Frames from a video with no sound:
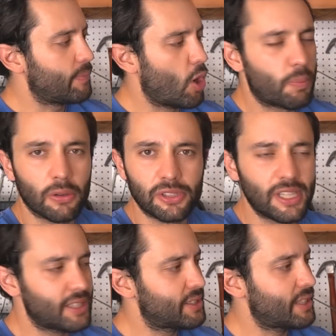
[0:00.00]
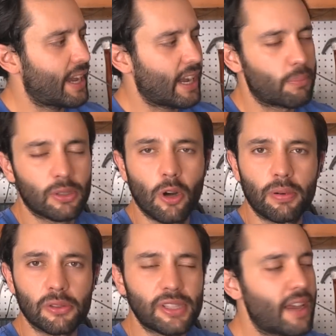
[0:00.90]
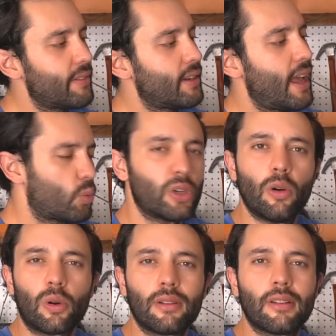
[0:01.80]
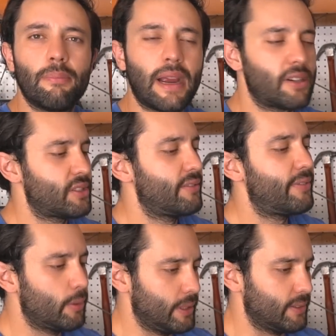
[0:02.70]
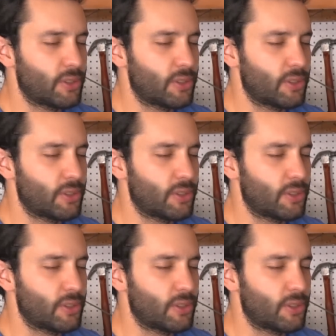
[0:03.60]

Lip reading: GoPro 6, I got for GoPro 7, real world comparison filming.